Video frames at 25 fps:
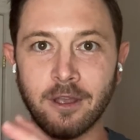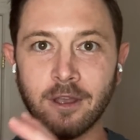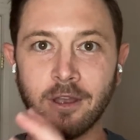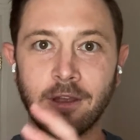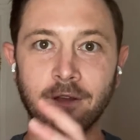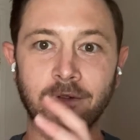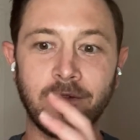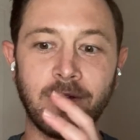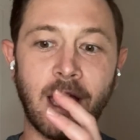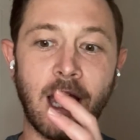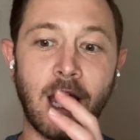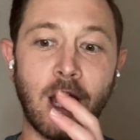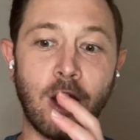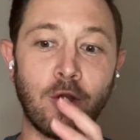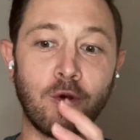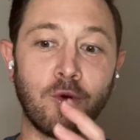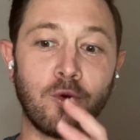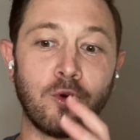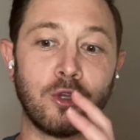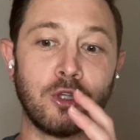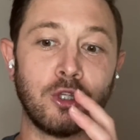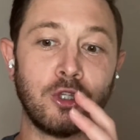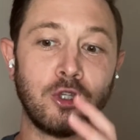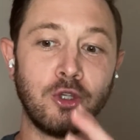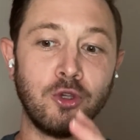of
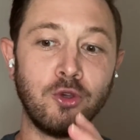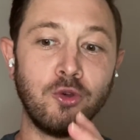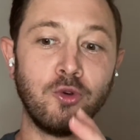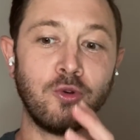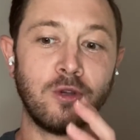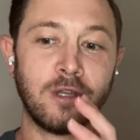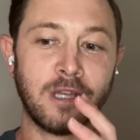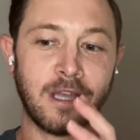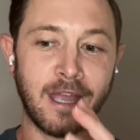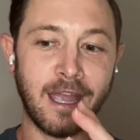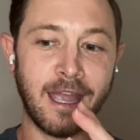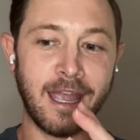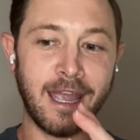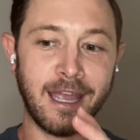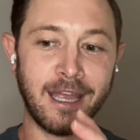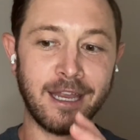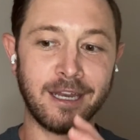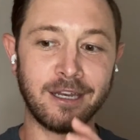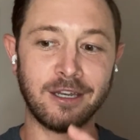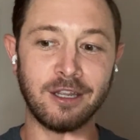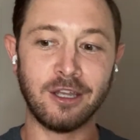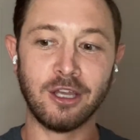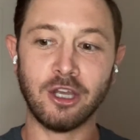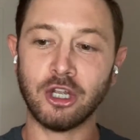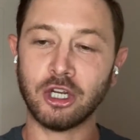how you
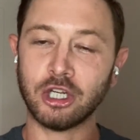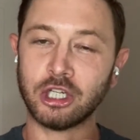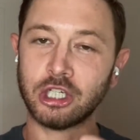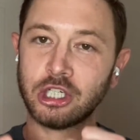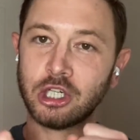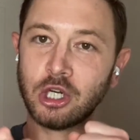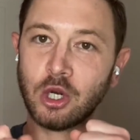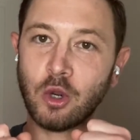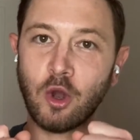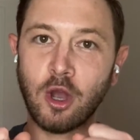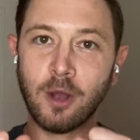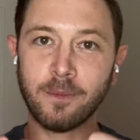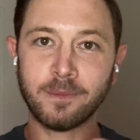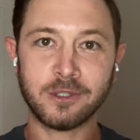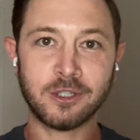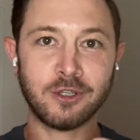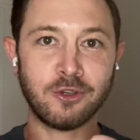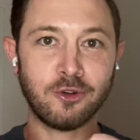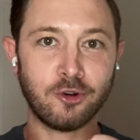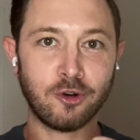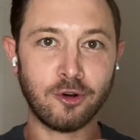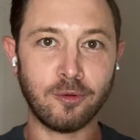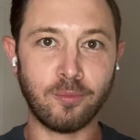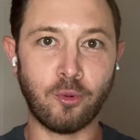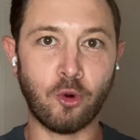can show up to
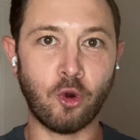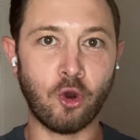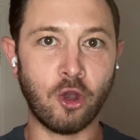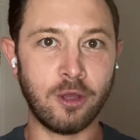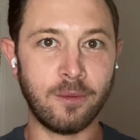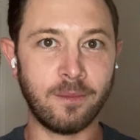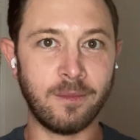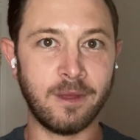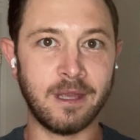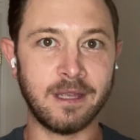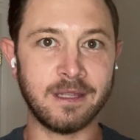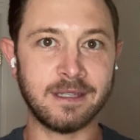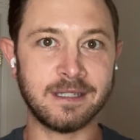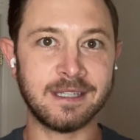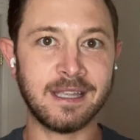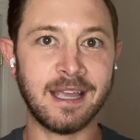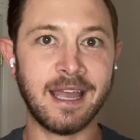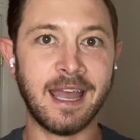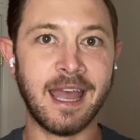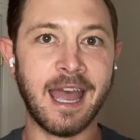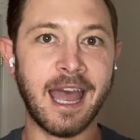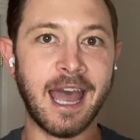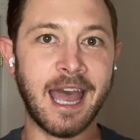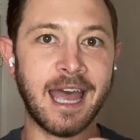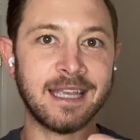your appointments
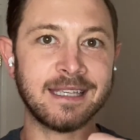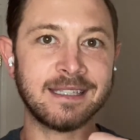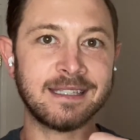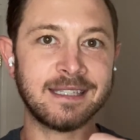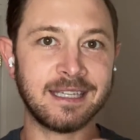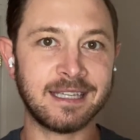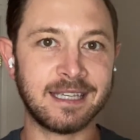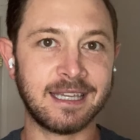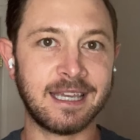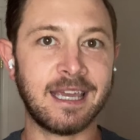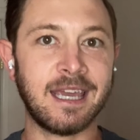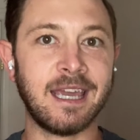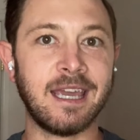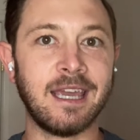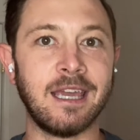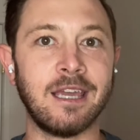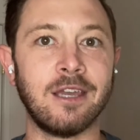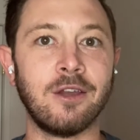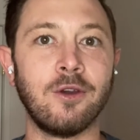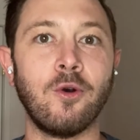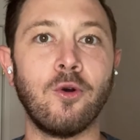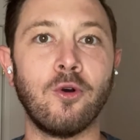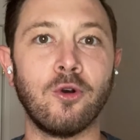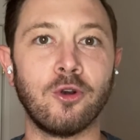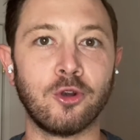as the
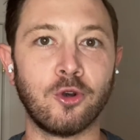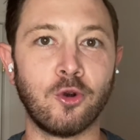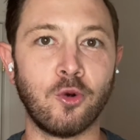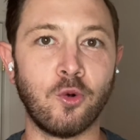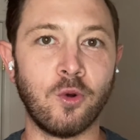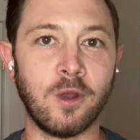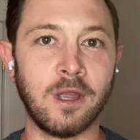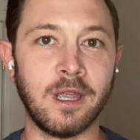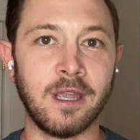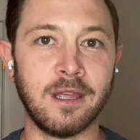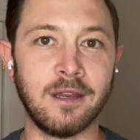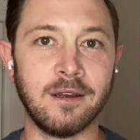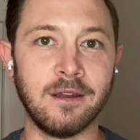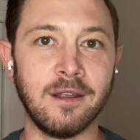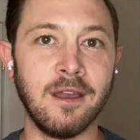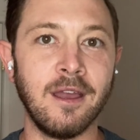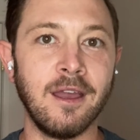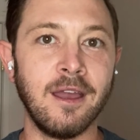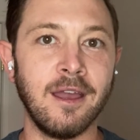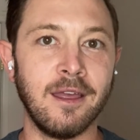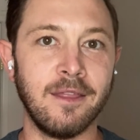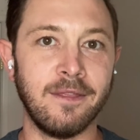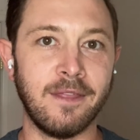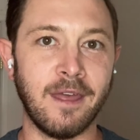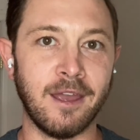king or queen
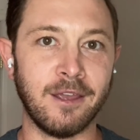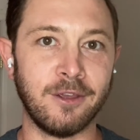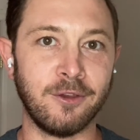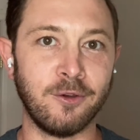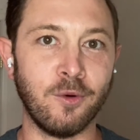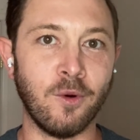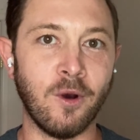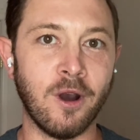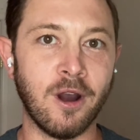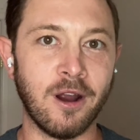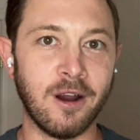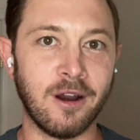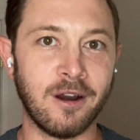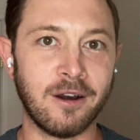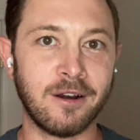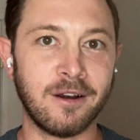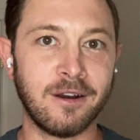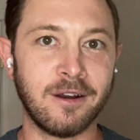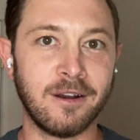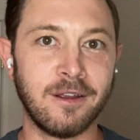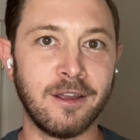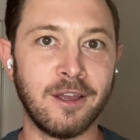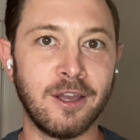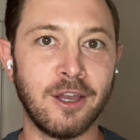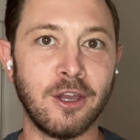that you are.
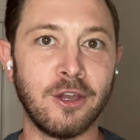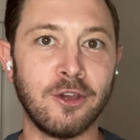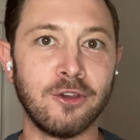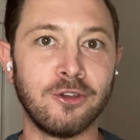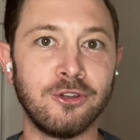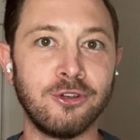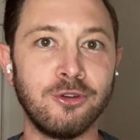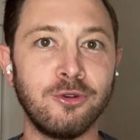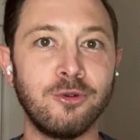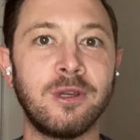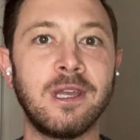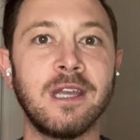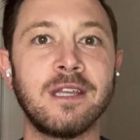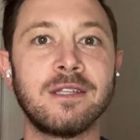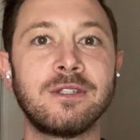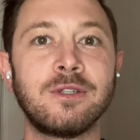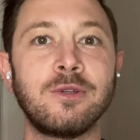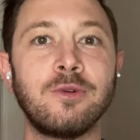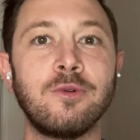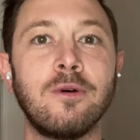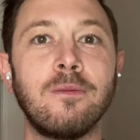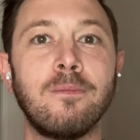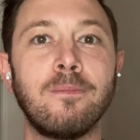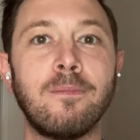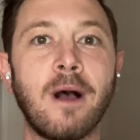You get
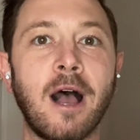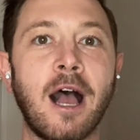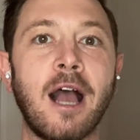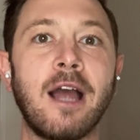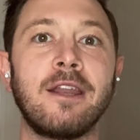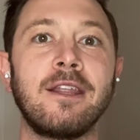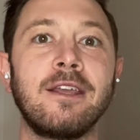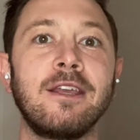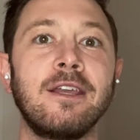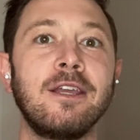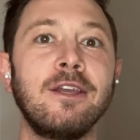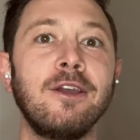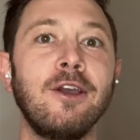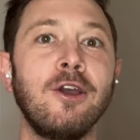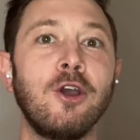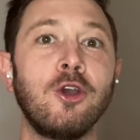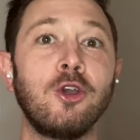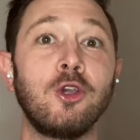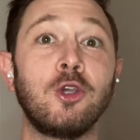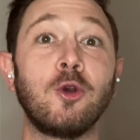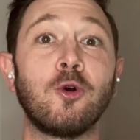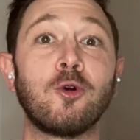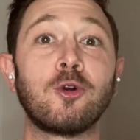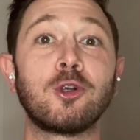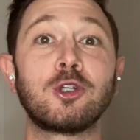to embody
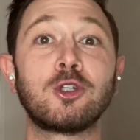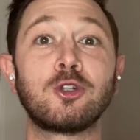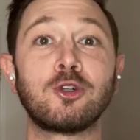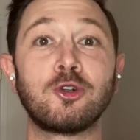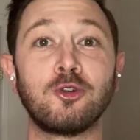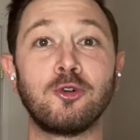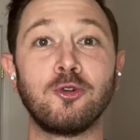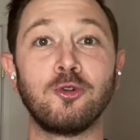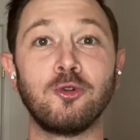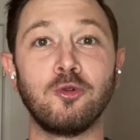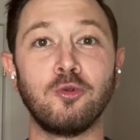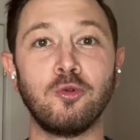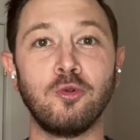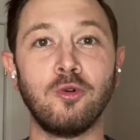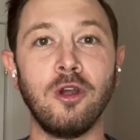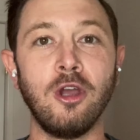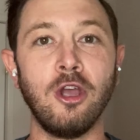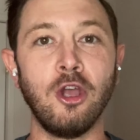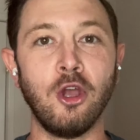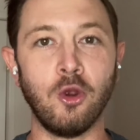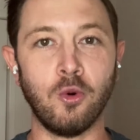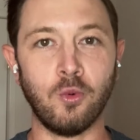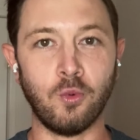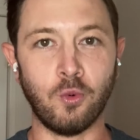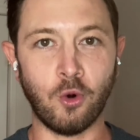your true
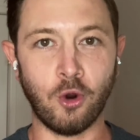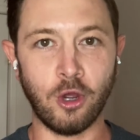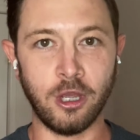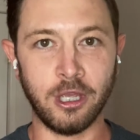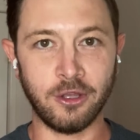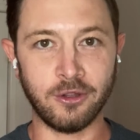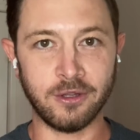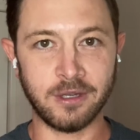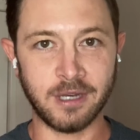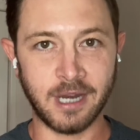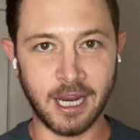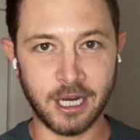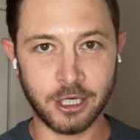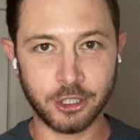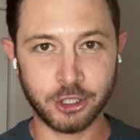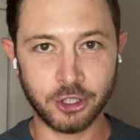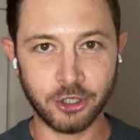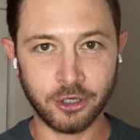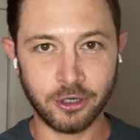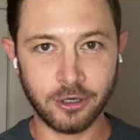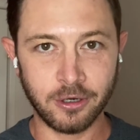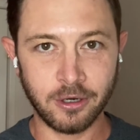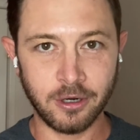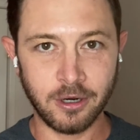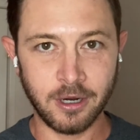royal
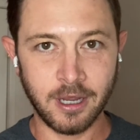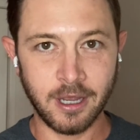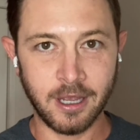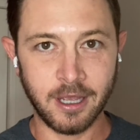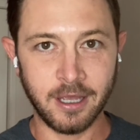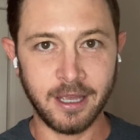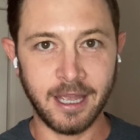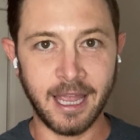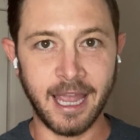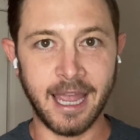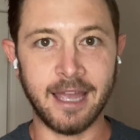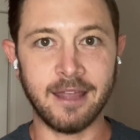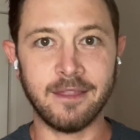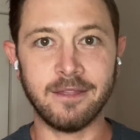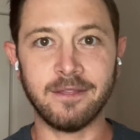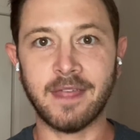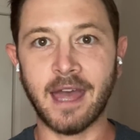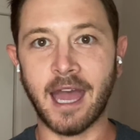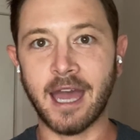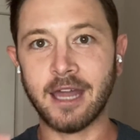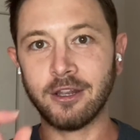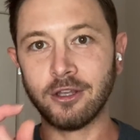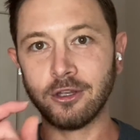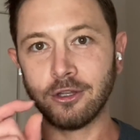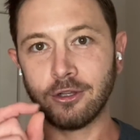nature, and
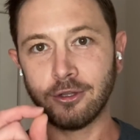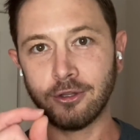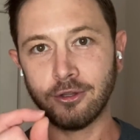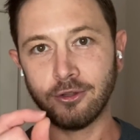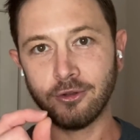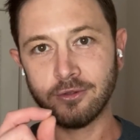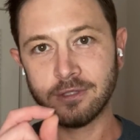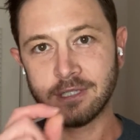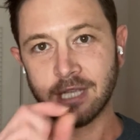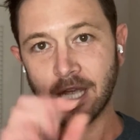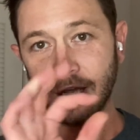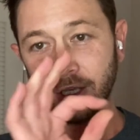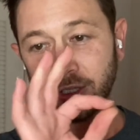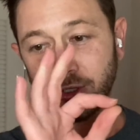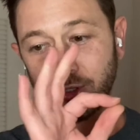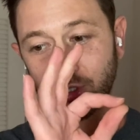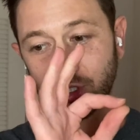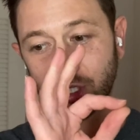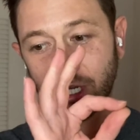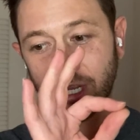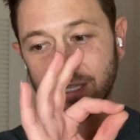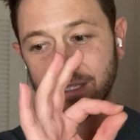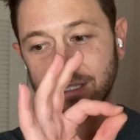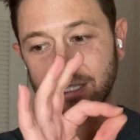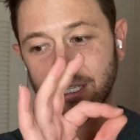that includes how you
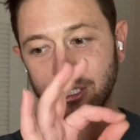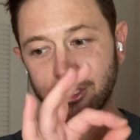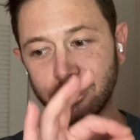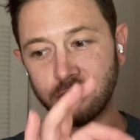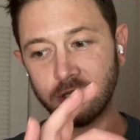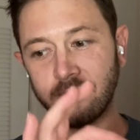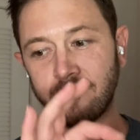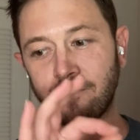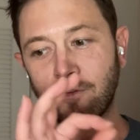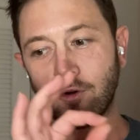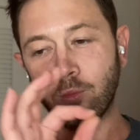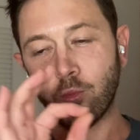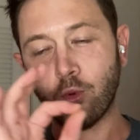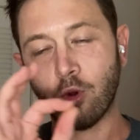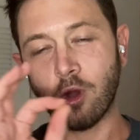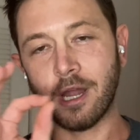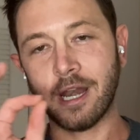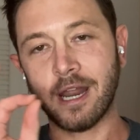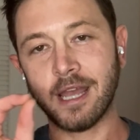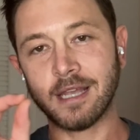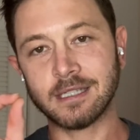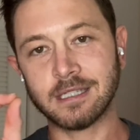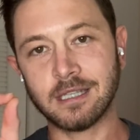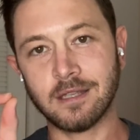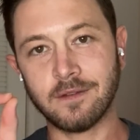transition from one
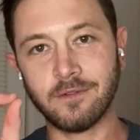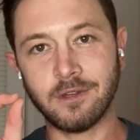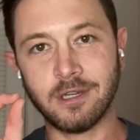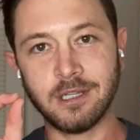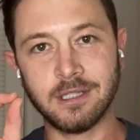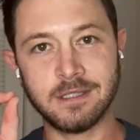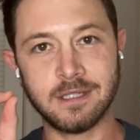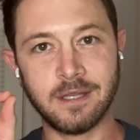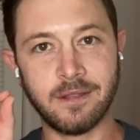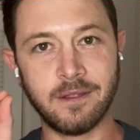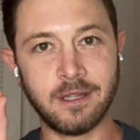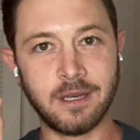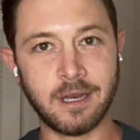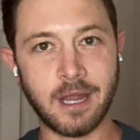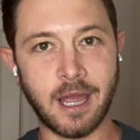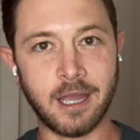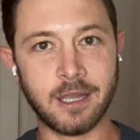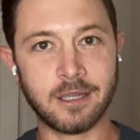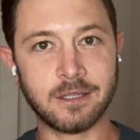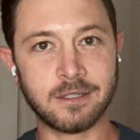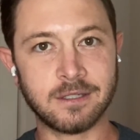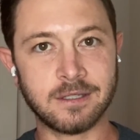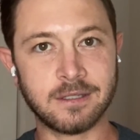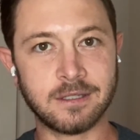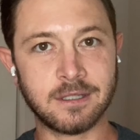activity to the
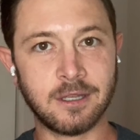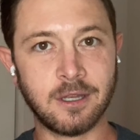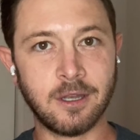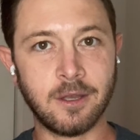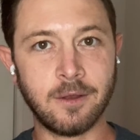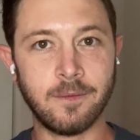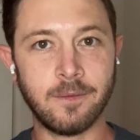next